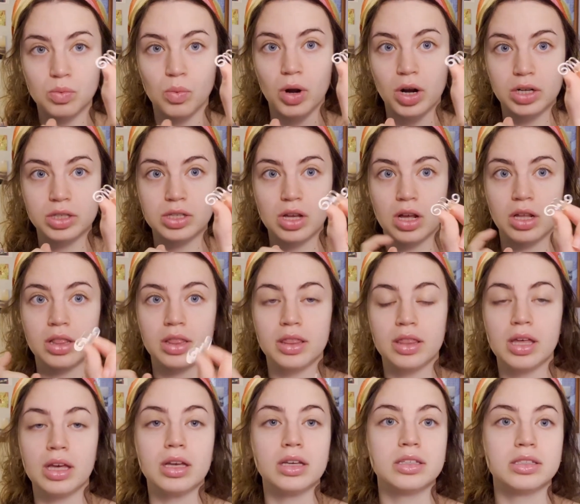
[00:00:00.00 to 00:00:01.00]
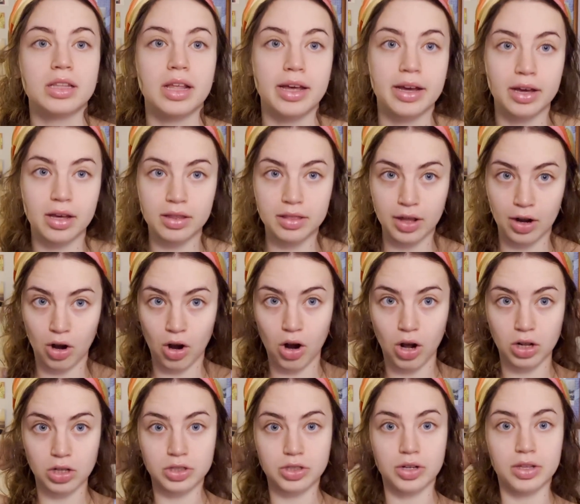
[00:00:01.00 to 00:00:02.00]
works on things like that are
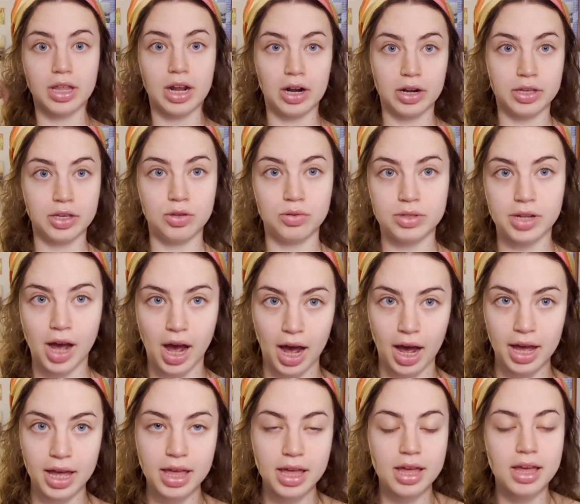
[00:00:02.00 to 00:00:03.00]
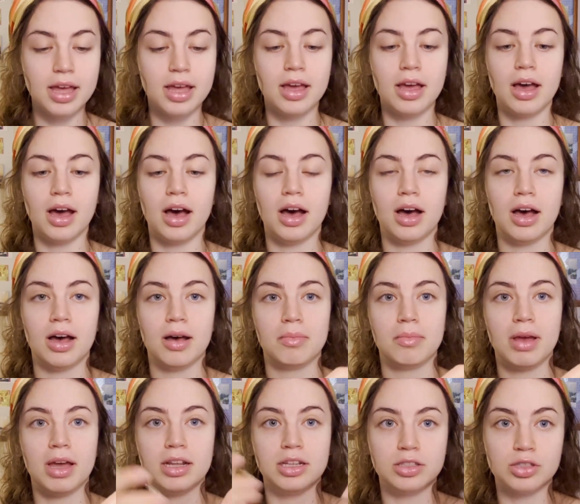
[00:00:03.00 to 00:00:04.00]
halter that you tie,
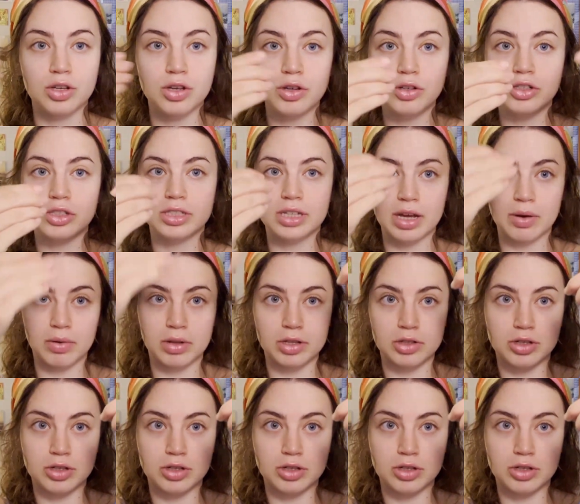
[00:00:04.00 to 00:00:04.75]
and so you just take one of the